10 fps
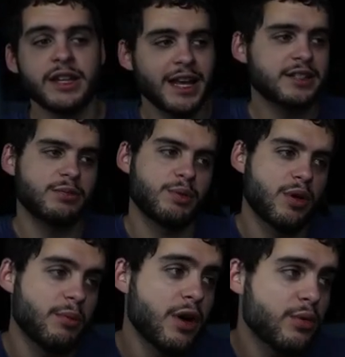That's going to be the
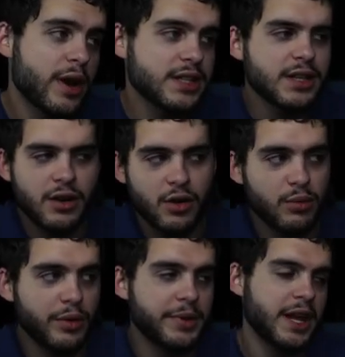problem. Otherwise, he's not
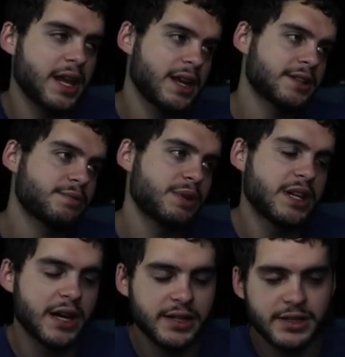horrible. I mean, 88 speed,
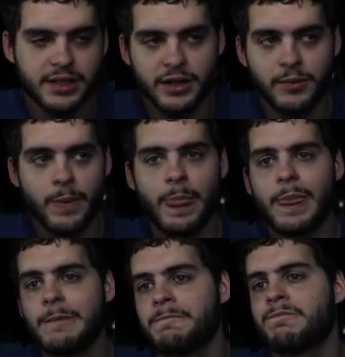90 accel.
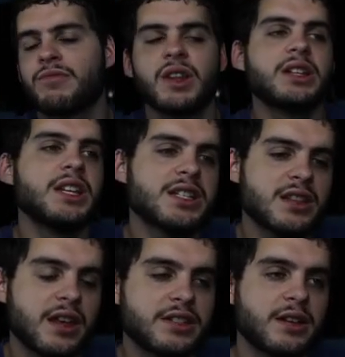Decent
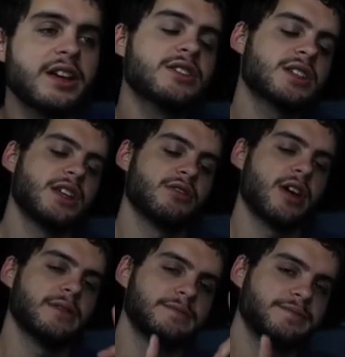athleticism. Now, here's the key, right?